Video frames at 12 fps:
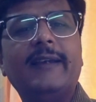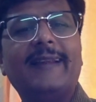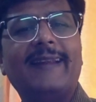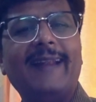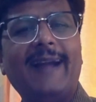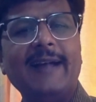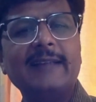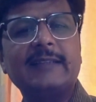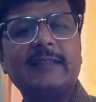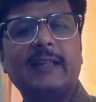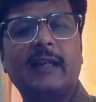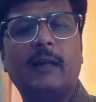
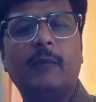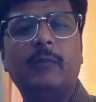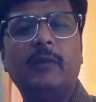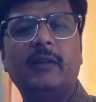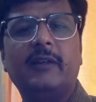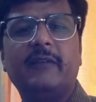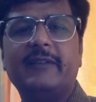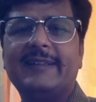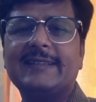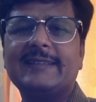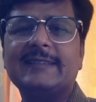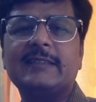Last club, we
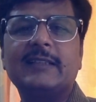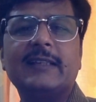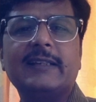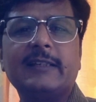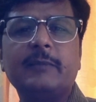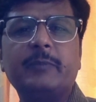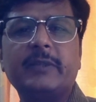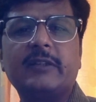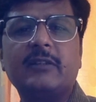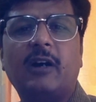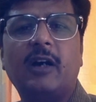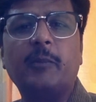discussed a little
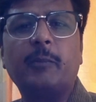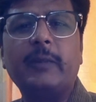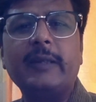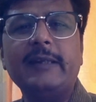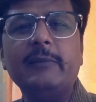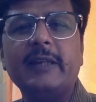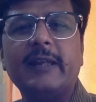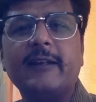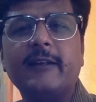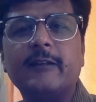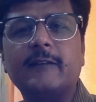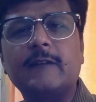bit on
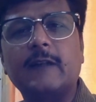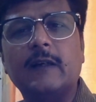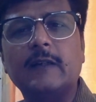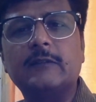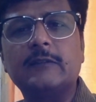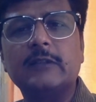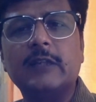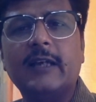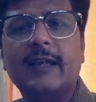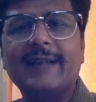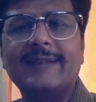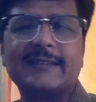preliminary research
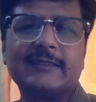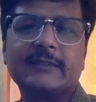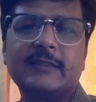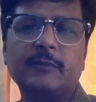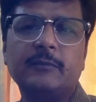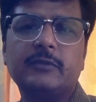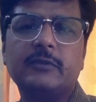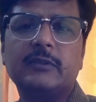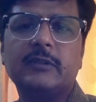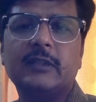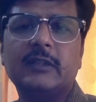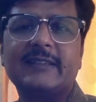and symptoms
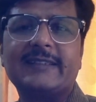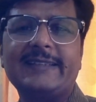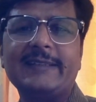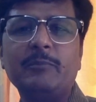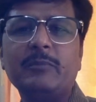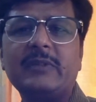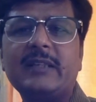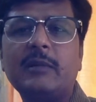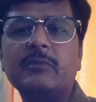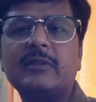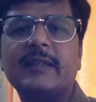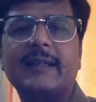
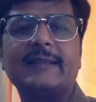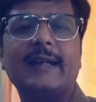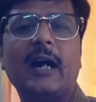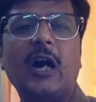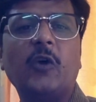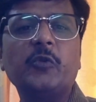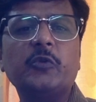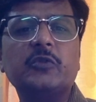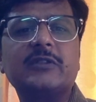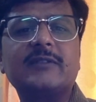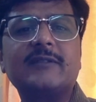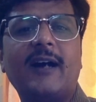as how you
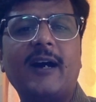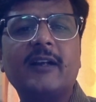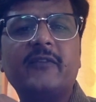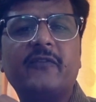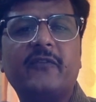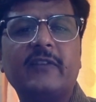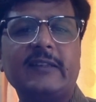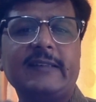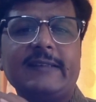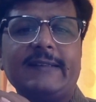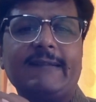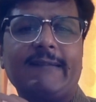start
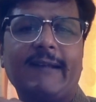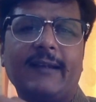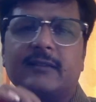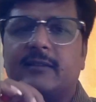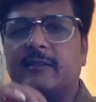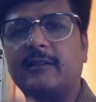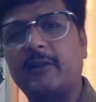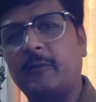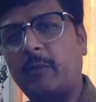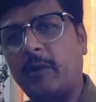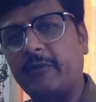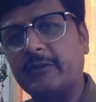feeling crisis in your
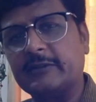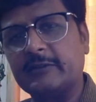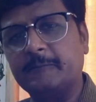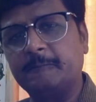profession.